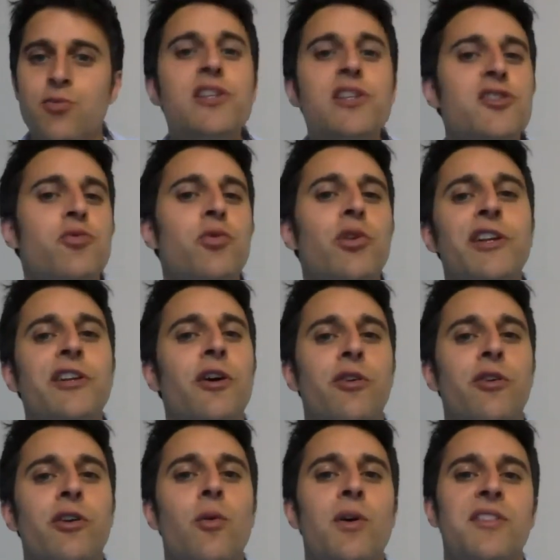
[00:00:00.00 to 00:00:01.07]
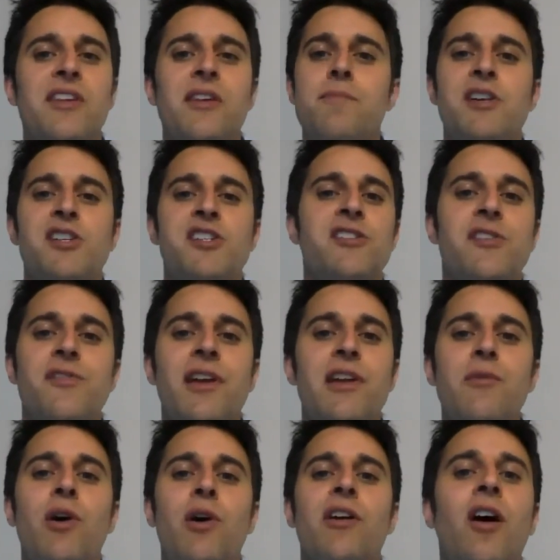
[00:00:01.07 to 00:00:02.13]
We just really don't know what the admissions of
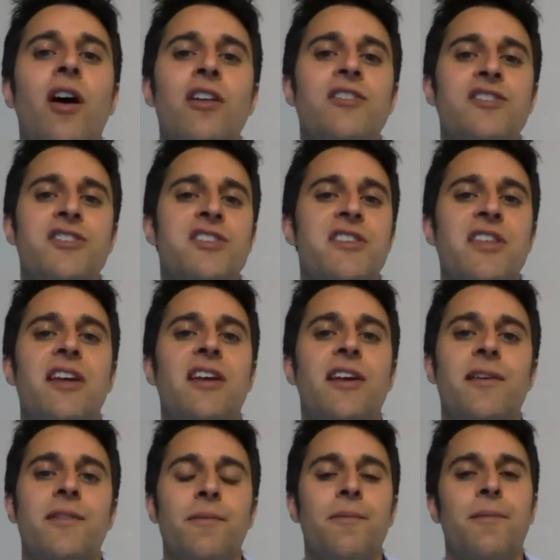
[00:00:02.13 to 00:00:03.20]
any one college is thinking.